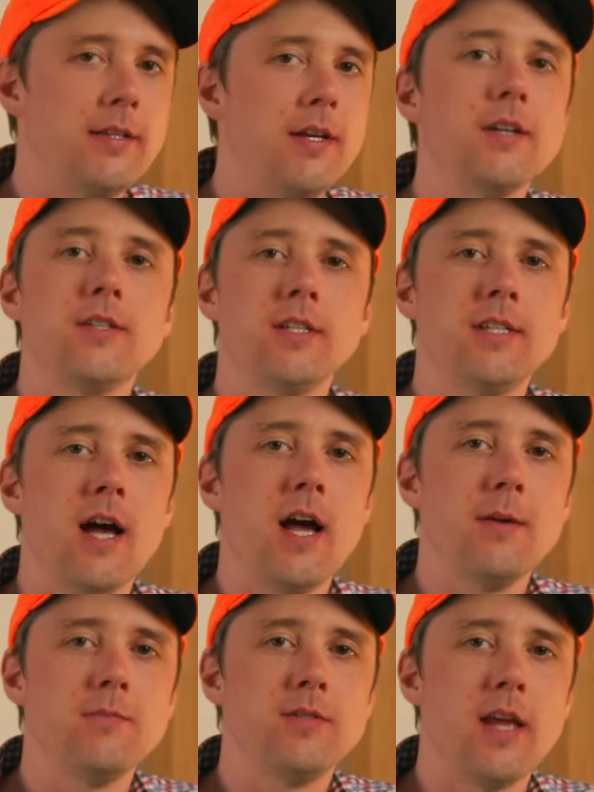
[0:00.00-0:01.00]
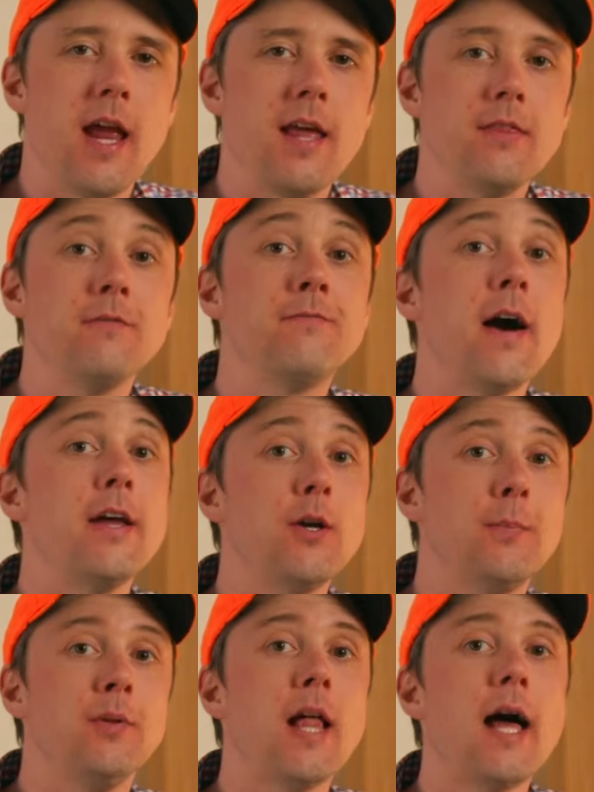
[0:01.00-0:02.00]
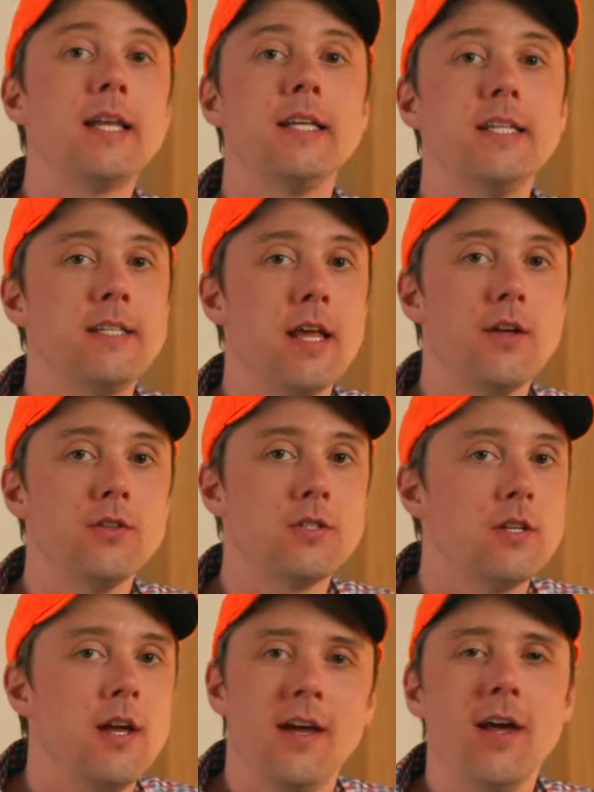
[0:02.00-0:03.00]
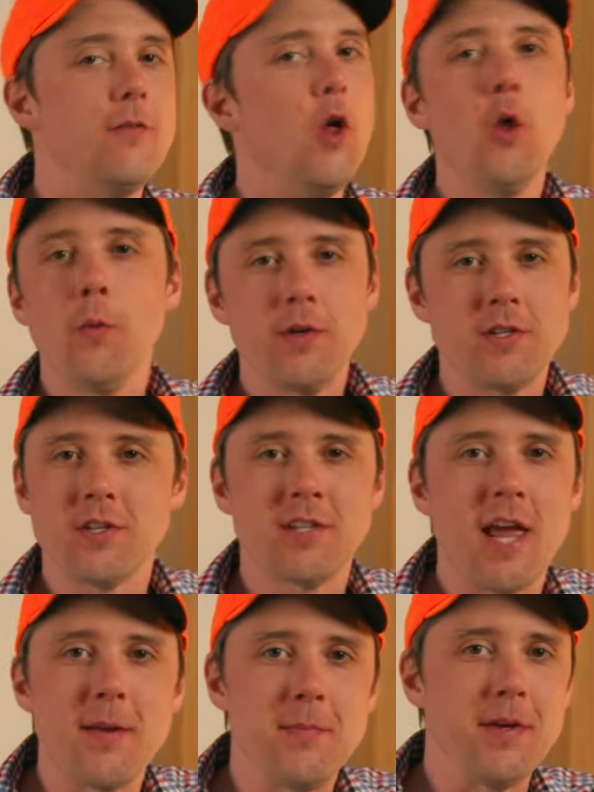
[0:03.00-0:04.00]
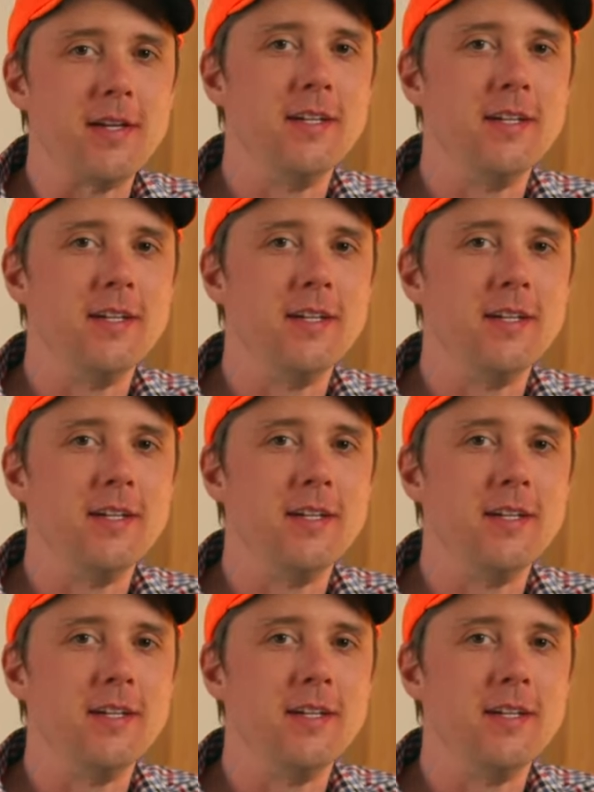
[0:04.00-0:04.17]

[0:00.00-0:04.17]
a dozen times, and the finer plot details have always escaped me.